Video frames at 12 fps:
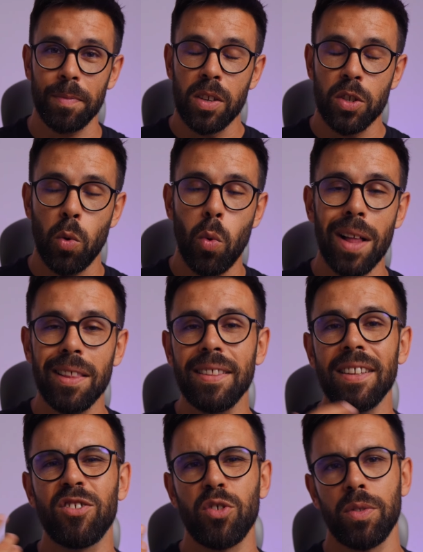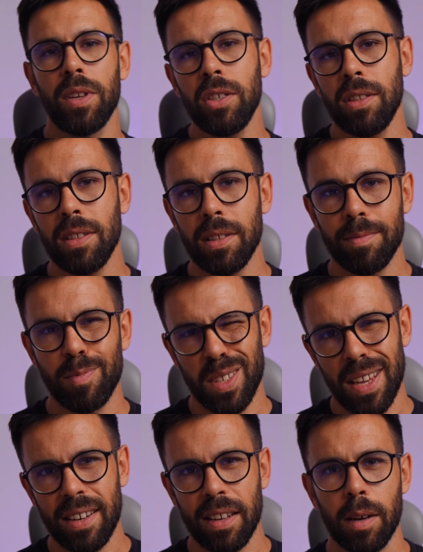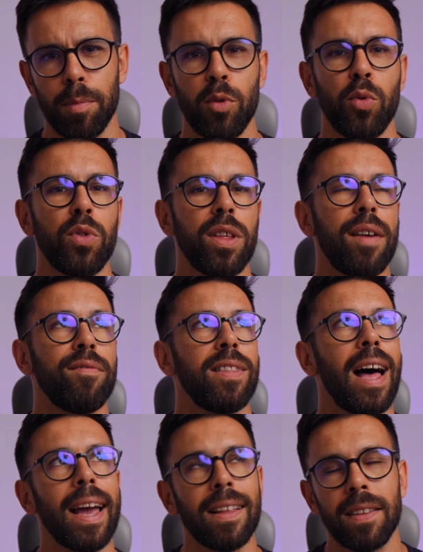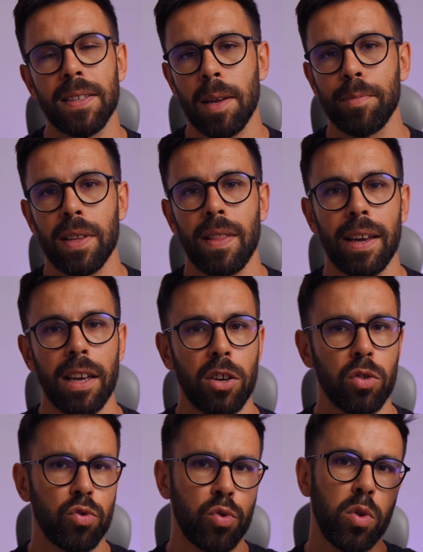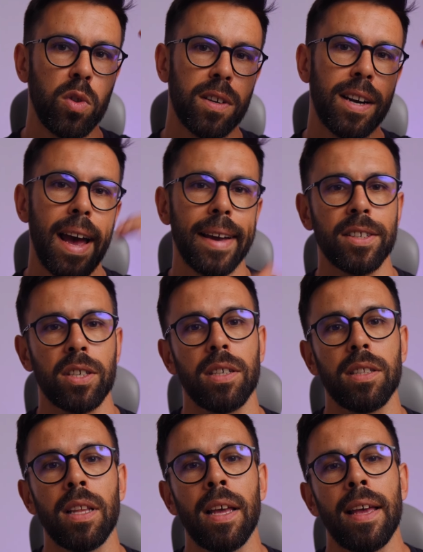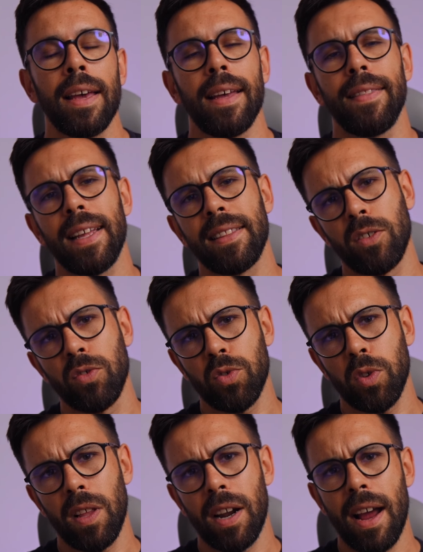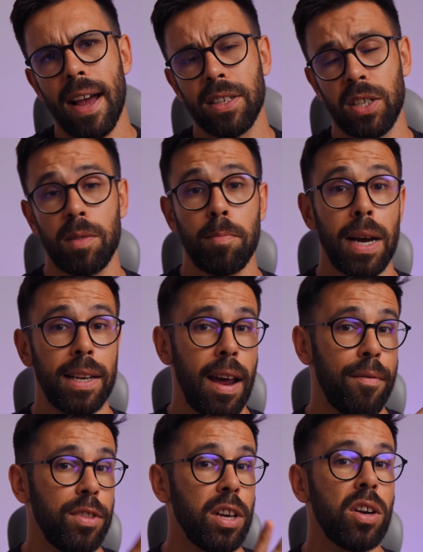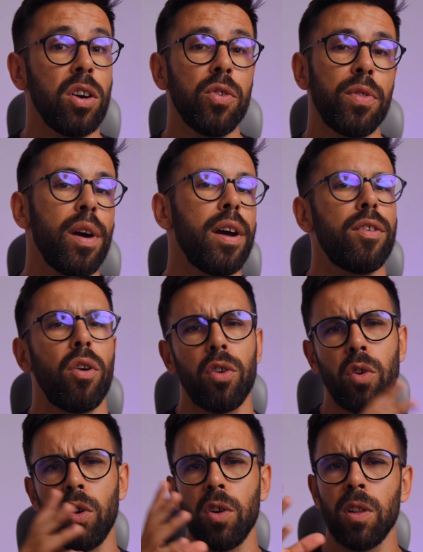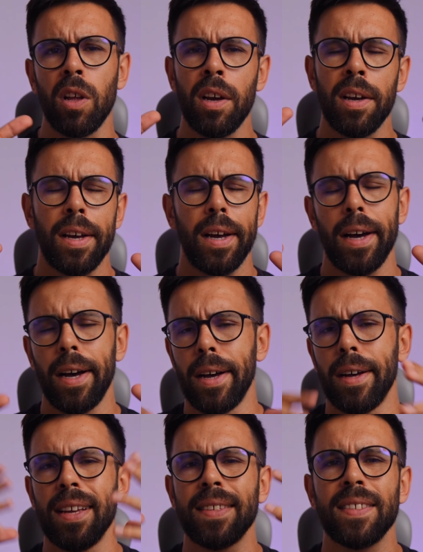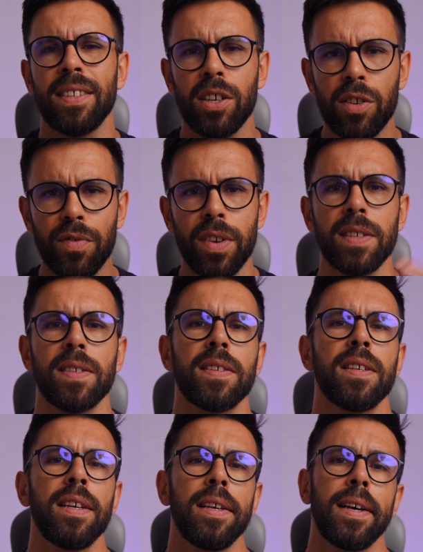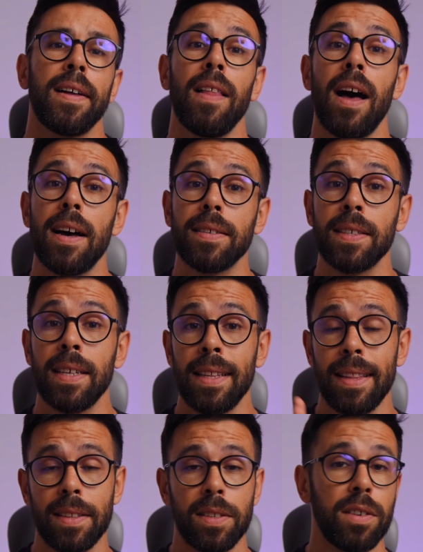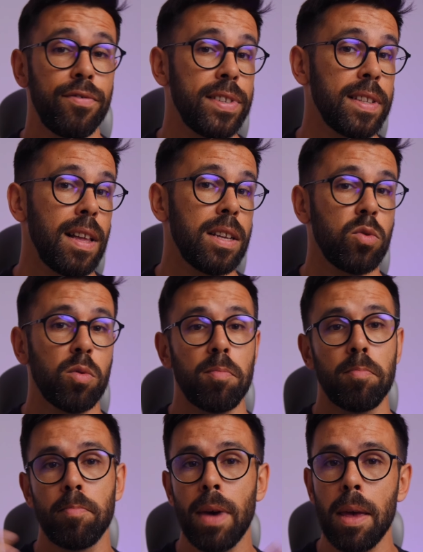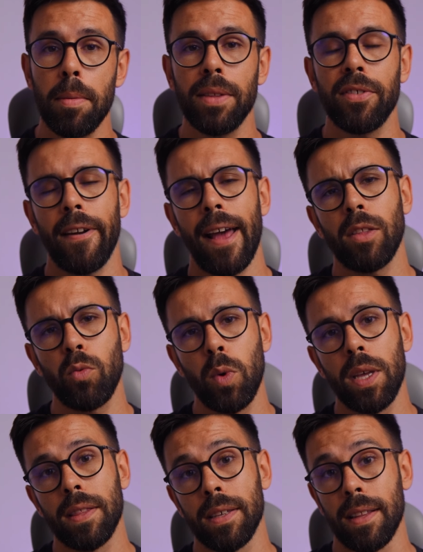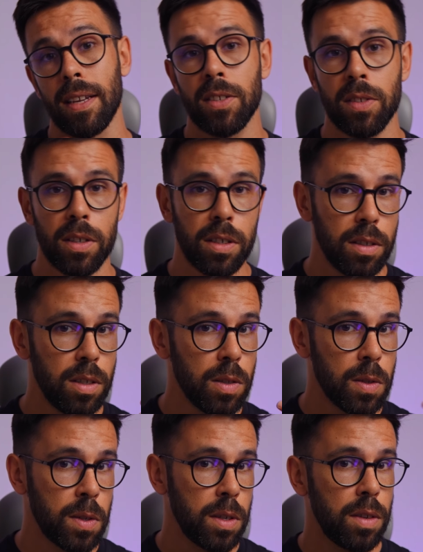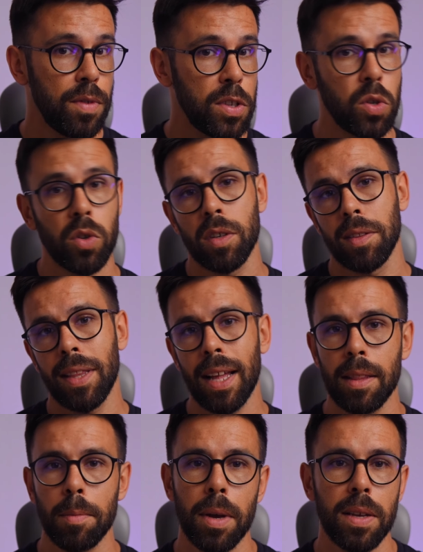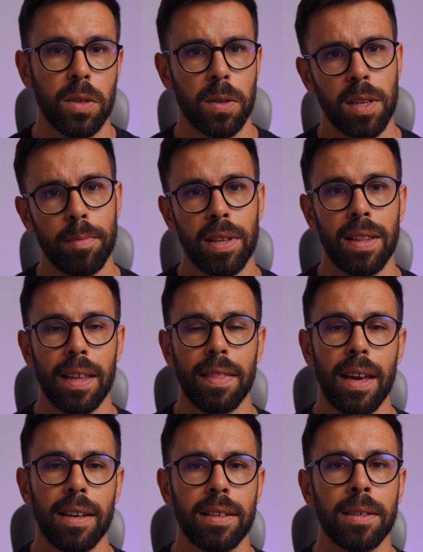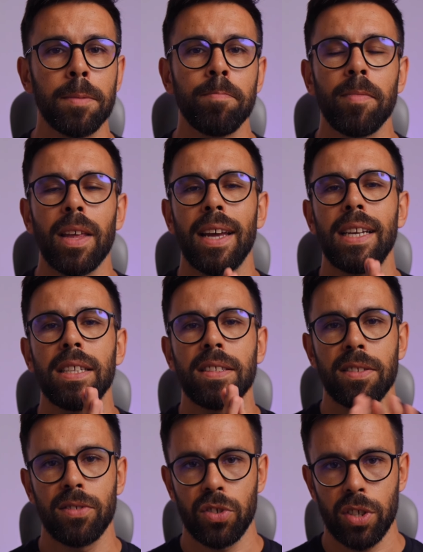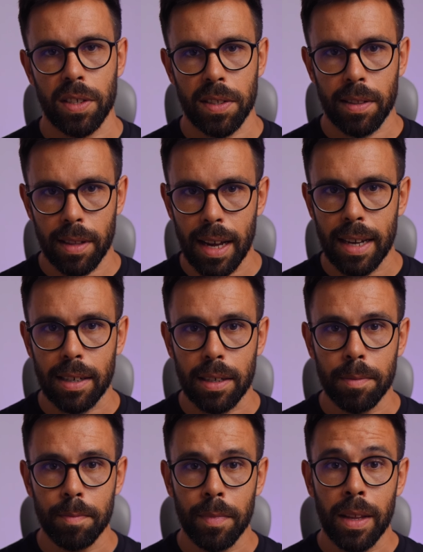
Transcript: So while in a traditional setup, you will have likely something like a controller action, and that controller action might have the code there or call a service class. That service class would maybe interact with an external service or a database or something like that, and it's just done.